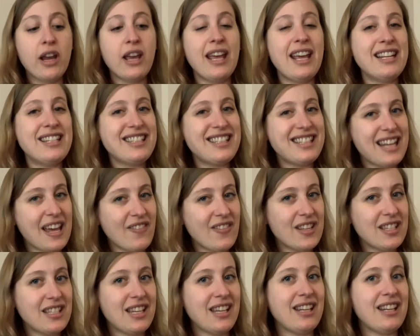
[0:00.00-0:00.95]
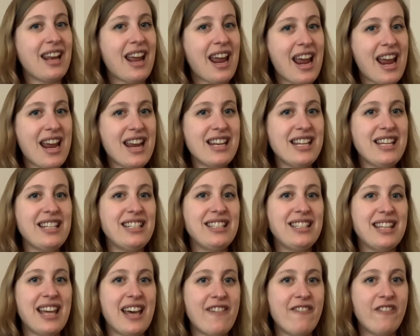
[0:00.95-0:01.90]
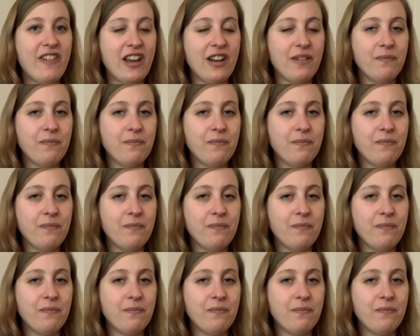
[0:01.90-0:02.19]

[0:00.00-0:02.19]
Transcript: In 1787,